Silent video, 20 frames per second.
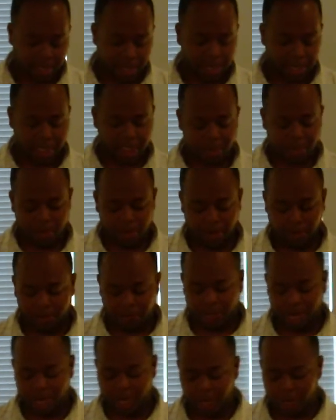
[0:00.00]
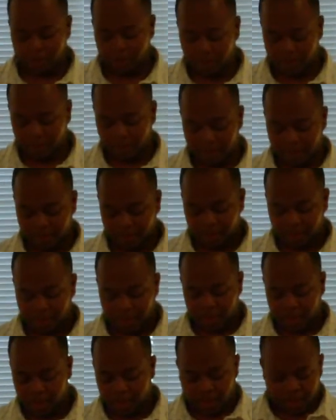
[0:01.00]
Next, we vacuum
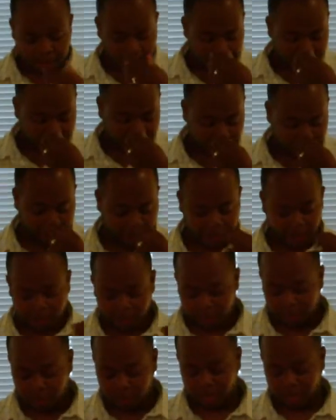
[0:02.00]
the vehicle.